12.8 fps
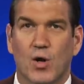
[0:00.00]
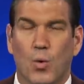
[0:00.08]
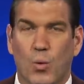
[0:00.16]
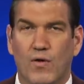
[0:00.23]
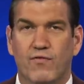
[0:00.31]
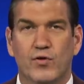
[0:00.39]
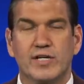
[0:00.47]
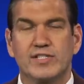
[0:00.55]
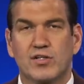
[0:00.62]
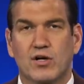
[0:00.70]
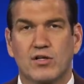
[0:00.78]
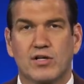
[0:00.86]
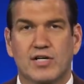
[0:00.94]
Well, if we
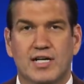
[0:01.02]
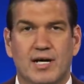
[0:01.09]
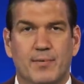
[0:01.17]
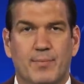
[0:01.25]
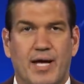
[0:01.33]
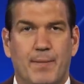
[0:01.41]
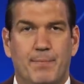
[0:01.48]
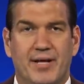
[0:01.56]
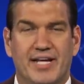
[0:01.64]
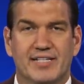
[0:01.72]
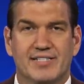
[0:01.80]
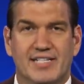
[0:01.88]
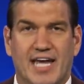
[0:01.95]
start looking up at
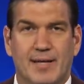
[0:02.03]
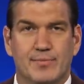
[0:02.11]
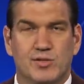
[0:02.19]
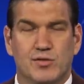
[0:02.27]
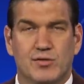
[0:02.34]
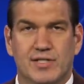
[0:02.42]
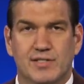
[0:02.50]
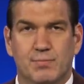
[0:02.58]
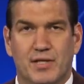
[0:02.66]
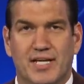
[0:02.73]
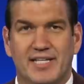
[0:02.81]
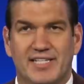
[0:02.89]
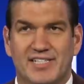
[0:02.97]
biggest games Duke has
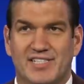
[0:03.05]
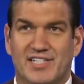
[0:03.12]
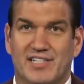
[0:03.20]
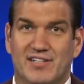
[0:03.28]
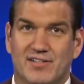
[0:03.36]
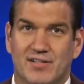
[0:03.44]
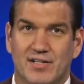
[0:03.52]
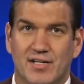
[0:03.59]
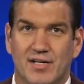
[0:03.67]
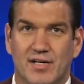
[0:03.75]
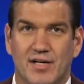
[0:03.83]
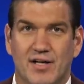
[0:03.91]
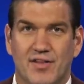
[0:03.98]
played this year,
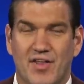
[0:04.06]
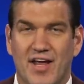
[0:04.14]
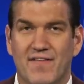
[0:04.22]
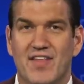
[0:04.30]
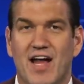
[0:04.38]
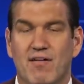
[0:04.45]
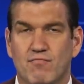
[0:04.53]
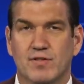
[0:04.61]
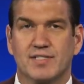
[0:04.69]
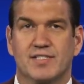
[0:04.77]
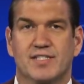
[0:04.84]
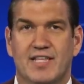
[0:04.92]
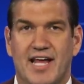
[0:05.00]
they have not
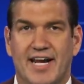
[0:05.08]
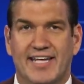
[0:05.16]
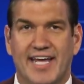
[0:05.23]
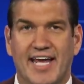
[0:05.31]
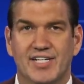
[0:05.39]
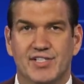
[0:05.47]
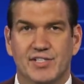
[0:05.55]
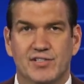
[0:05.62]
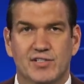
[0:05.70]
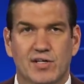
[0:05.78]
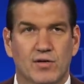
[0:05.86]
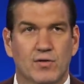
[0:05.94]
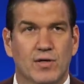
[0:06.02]
risen to that occasion.
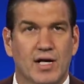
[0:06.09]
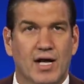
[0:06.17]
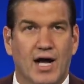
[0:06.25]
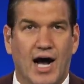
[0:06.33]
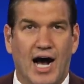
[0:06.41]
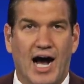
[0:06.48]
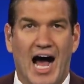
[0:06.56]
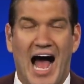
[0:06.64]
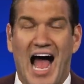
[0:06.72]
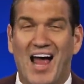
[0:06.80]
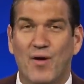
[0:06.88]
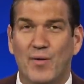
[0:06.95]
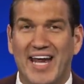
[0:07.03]
So uh,
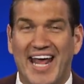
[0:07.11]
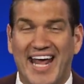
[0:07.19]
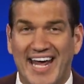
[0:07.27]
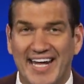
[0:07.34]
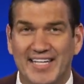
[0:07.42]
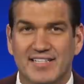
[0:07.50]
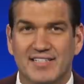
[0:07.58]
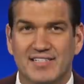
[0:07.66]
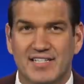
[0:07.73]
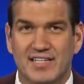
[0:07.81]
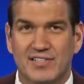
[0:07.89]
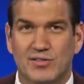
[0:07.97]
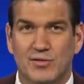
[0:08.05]
I would hate to
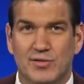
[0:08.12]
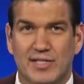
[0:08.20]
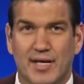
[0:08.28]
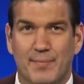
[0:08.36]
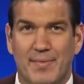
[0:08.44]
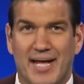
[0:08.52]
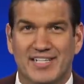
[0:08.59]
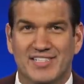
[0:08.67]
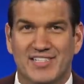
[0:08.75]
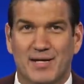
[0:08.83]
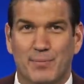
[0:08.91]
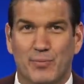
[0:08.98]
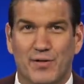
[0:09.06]
see Duke get matched
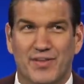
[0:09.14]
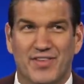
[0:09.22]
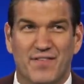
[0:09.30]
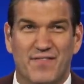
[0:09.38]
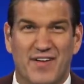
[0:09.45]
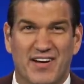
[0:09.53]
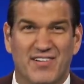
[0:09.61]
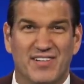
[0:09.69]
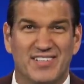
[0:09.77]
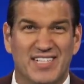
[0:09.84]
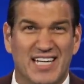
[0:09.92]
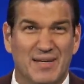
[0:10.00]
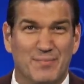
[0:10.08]
up with a veteran
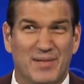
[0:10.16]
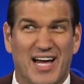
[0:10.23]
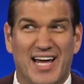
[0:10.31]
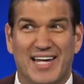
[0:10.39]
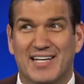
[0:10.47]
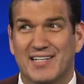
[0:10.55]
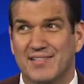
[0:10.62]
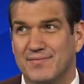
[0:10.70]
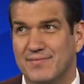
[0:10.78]
team like